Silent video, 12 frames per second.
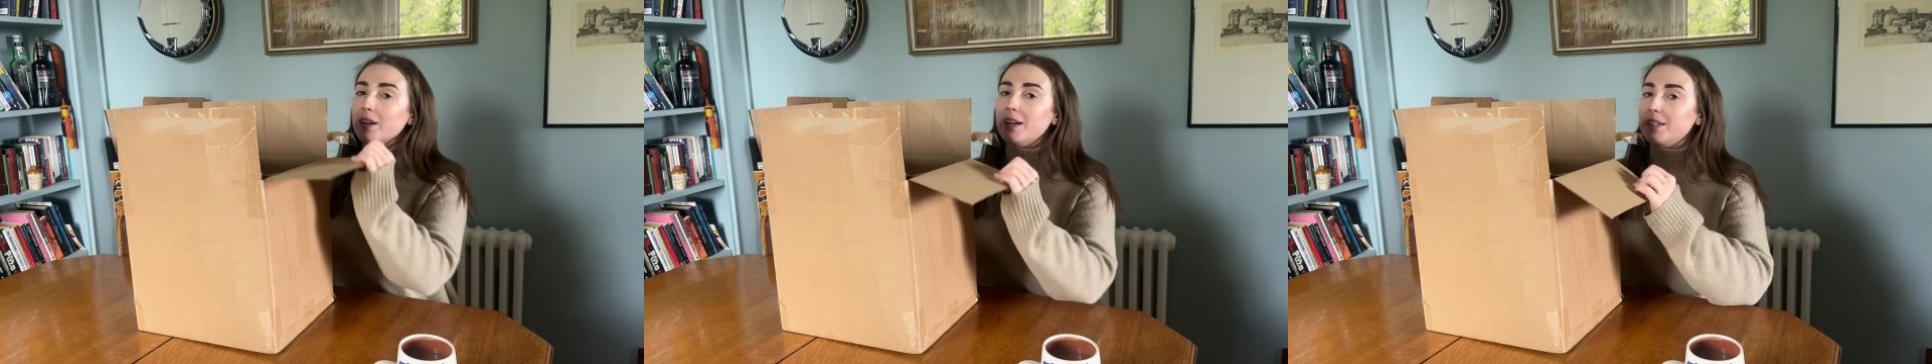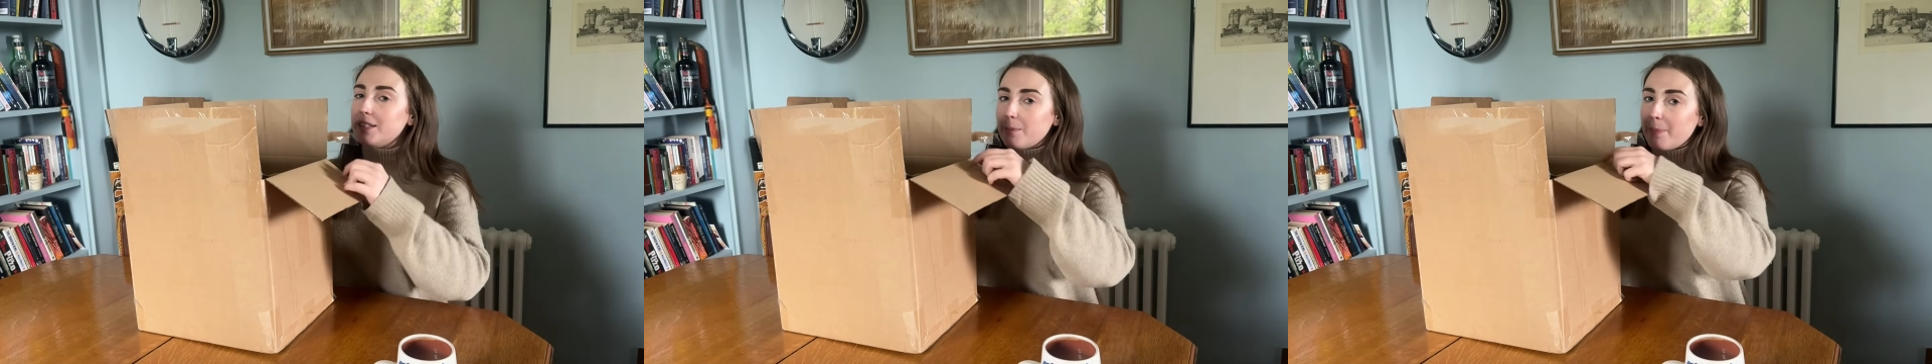
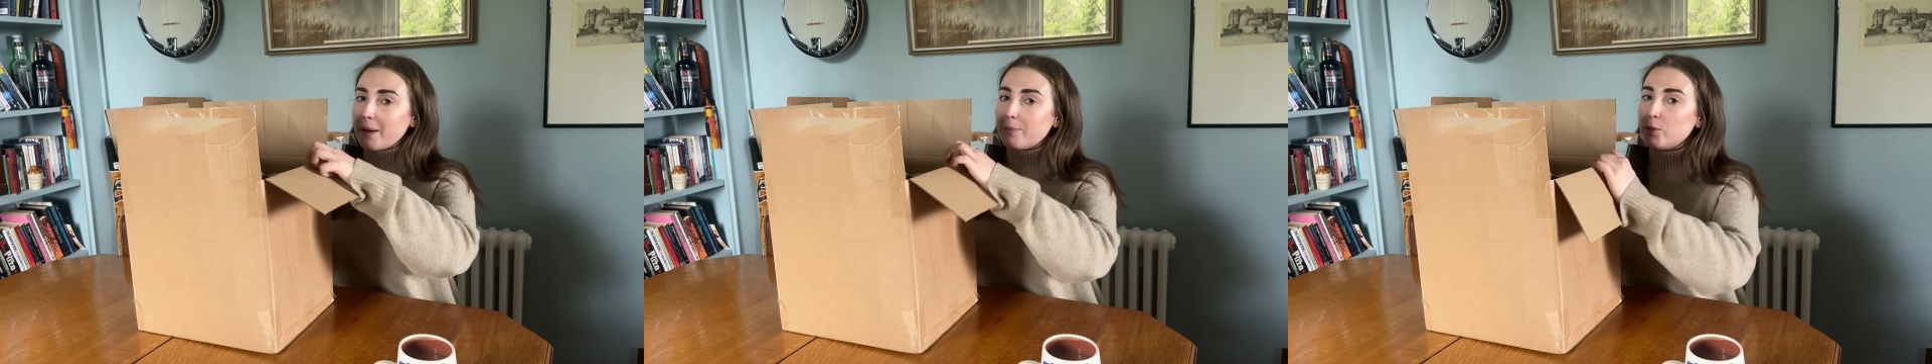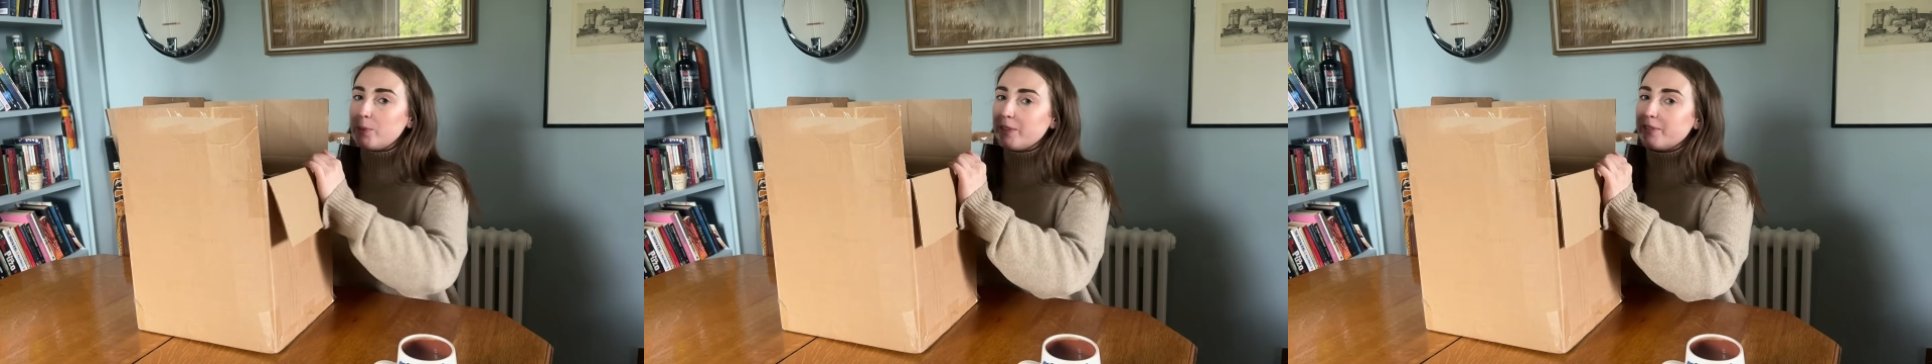It's a big
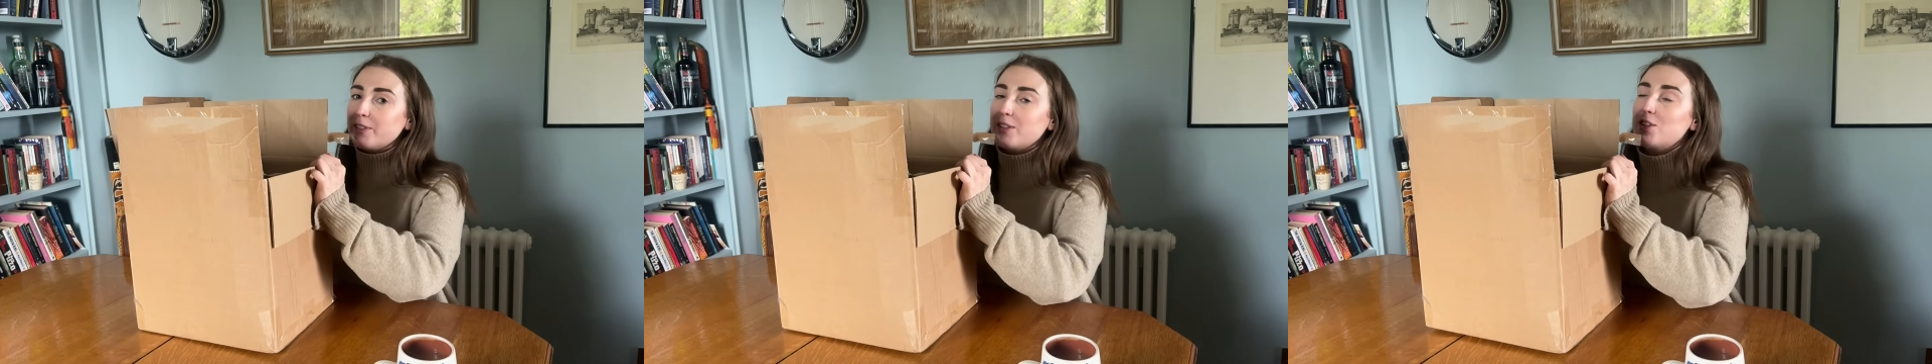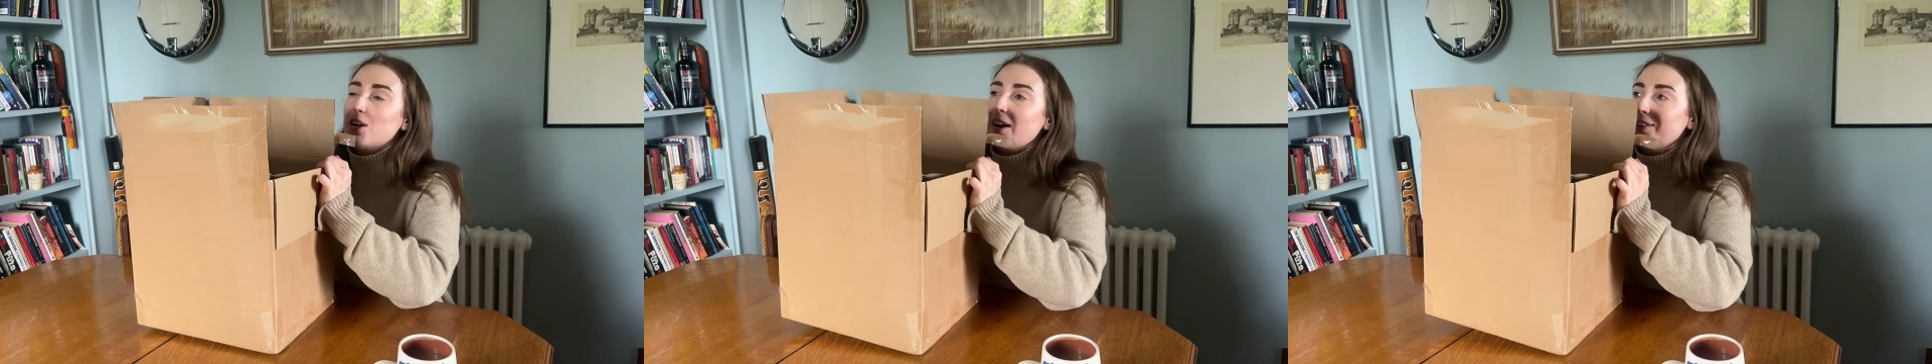moment for the
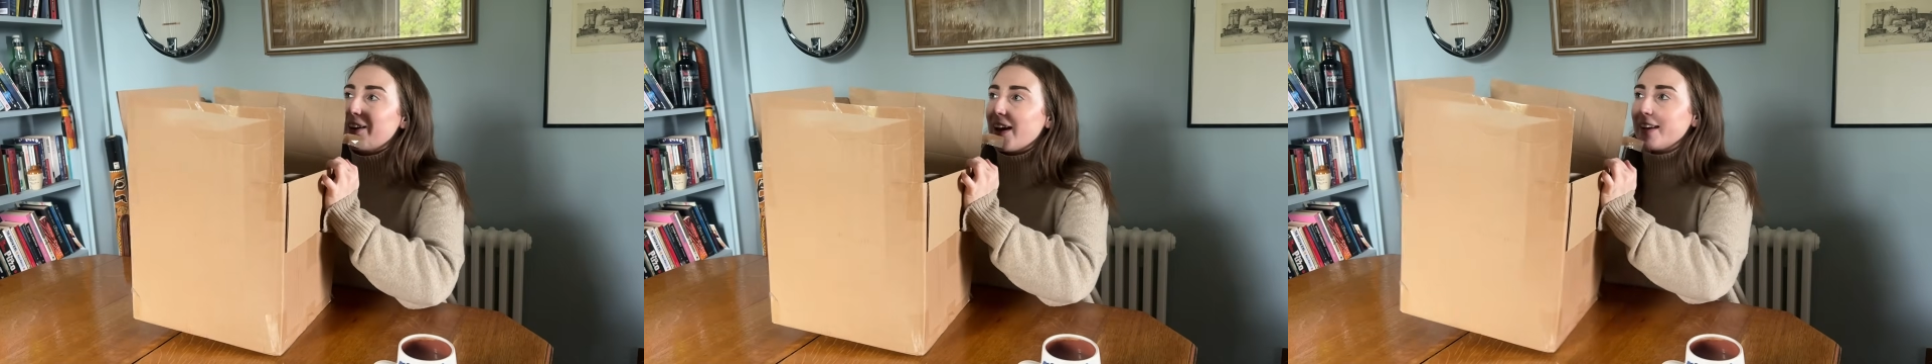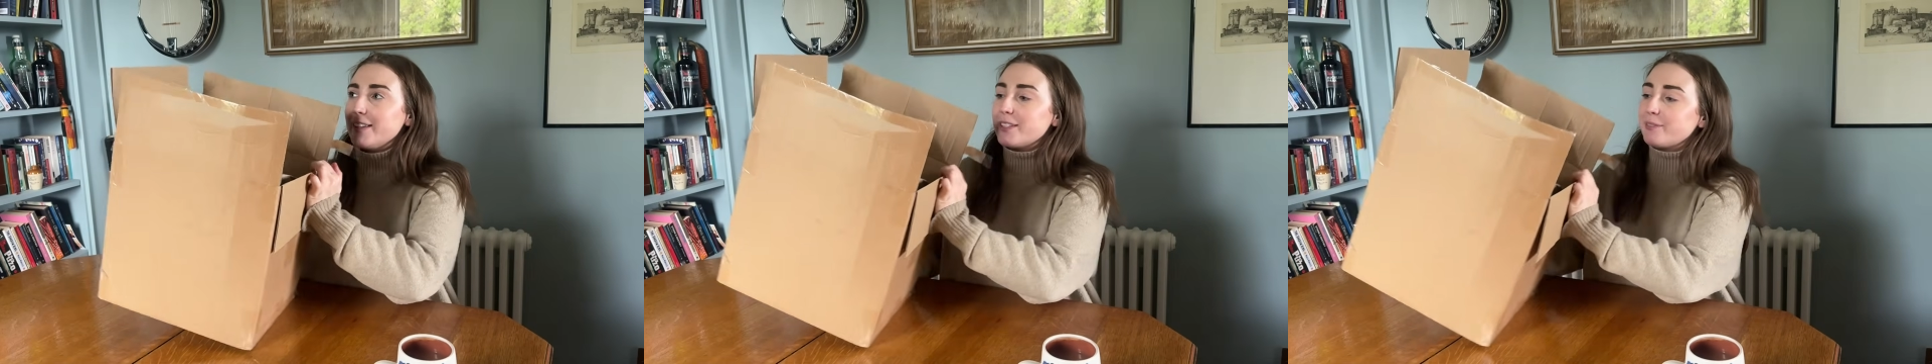channel,
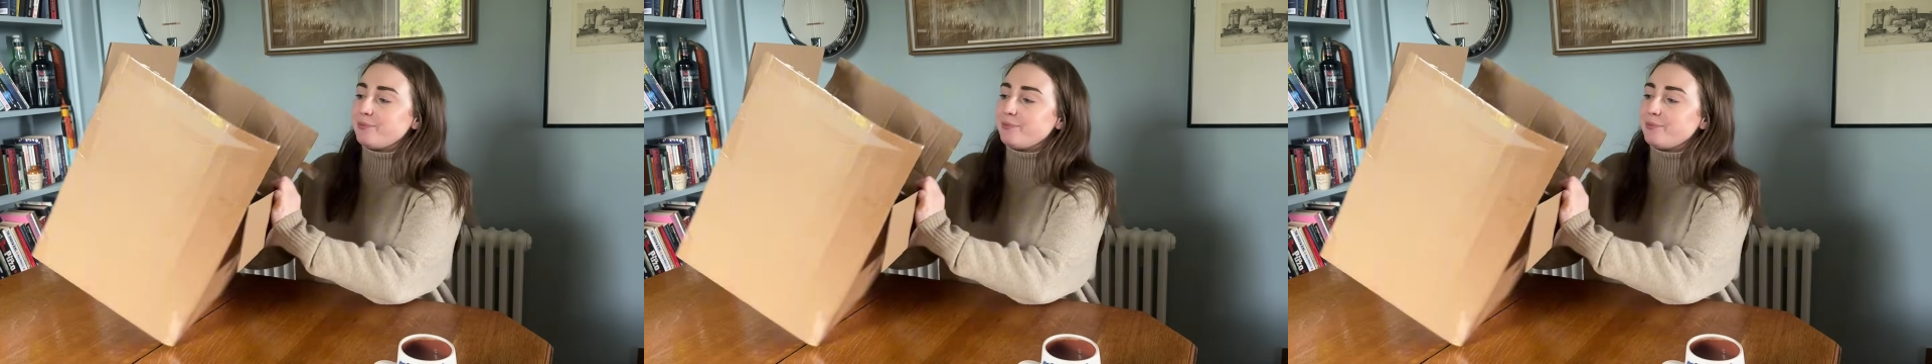guys.